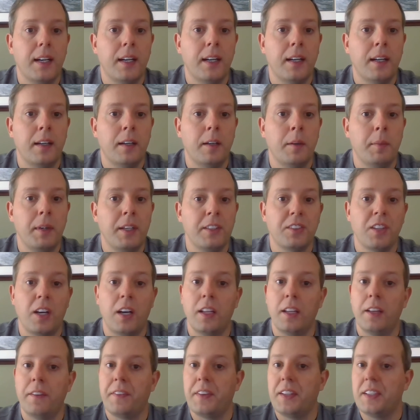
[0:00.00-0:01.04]
As
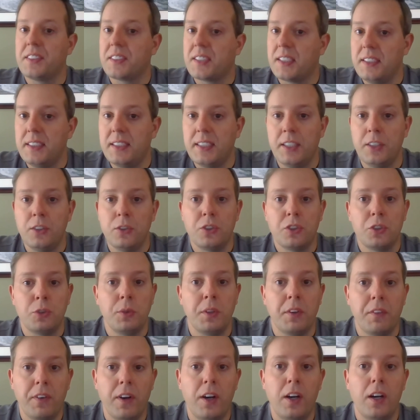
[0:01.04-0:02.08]
all of this continues
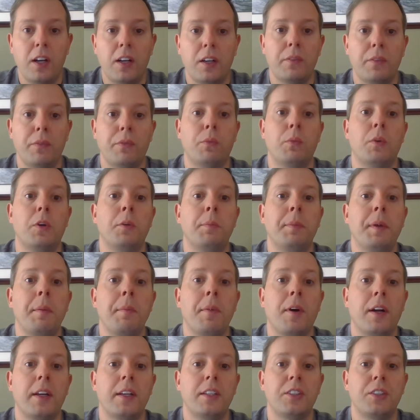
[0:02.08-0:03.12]
to evolve, we'll be
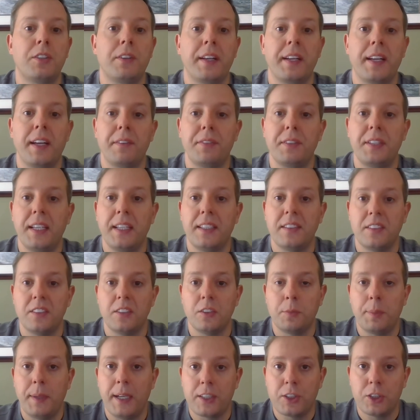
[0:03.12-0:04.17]
monitoring FDA's
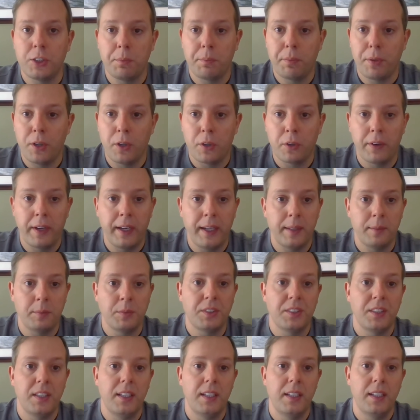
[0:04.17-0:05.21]
inspection
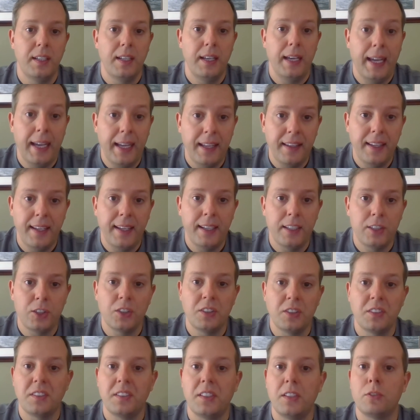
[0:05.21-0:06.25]
programs and the
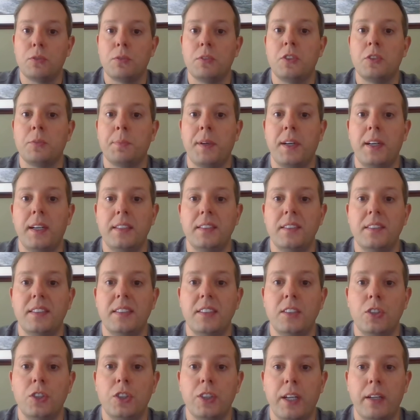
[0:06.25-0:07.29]
agency's response
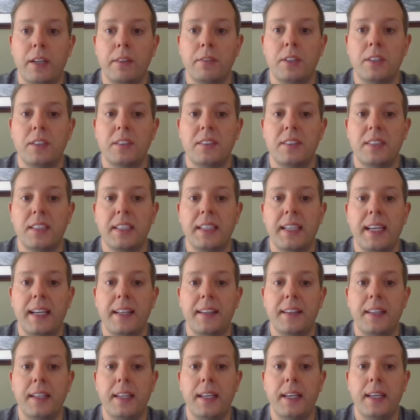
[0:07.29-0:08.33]
in general to
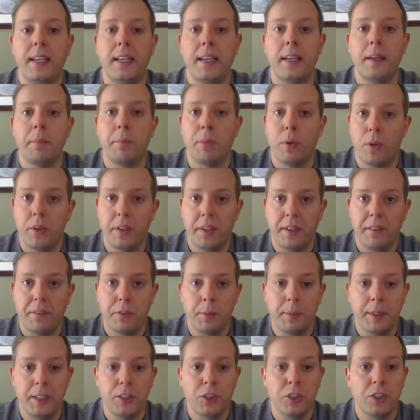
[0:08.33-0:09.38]
get the important
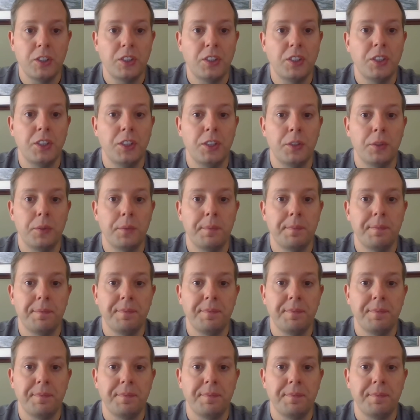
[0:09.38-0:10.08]
information to you.